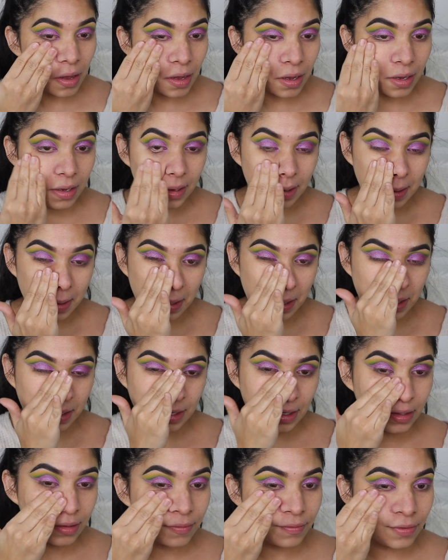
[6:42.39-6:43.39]
And I
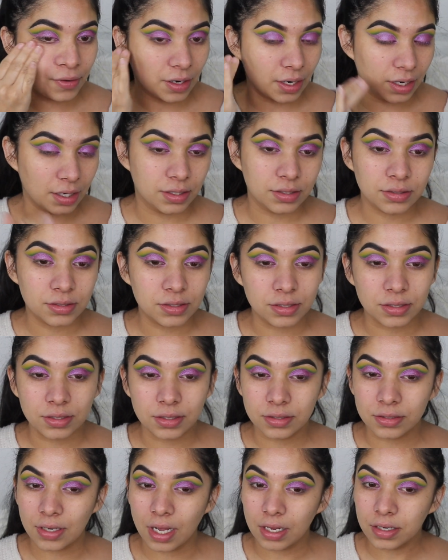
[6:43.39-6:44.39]
kind of forgot to
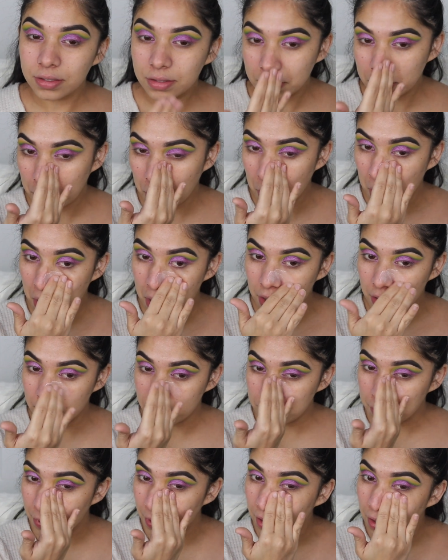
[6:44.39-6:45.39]
not do this
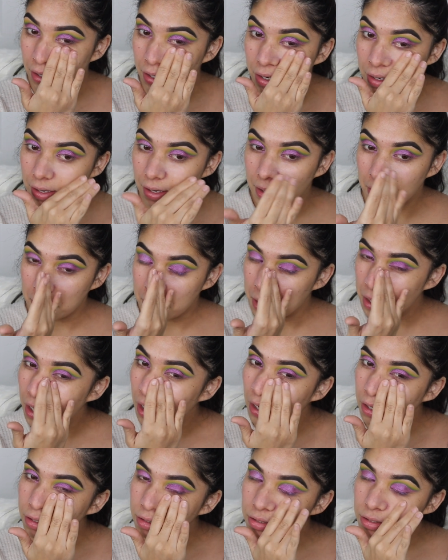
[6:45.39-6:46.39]
part.
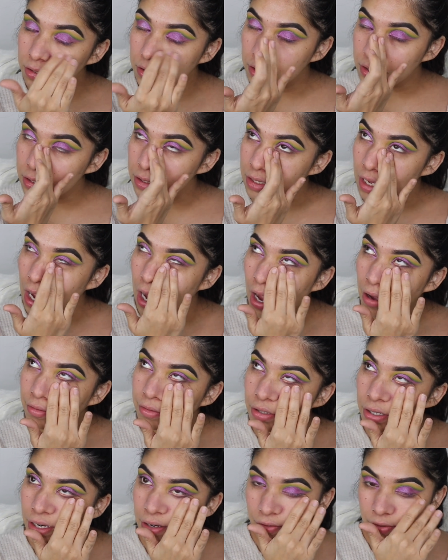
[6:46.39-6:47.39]
I usually do this
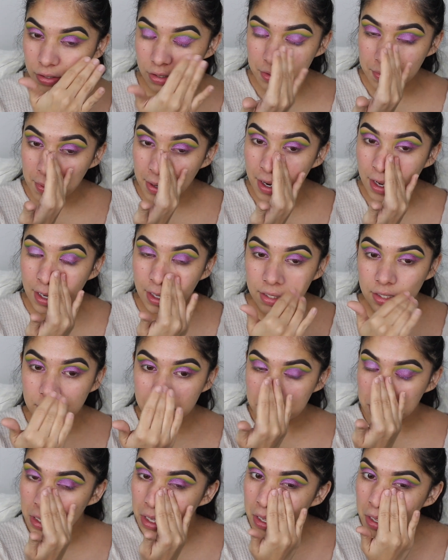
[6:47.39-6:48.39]
after I finish my eyes,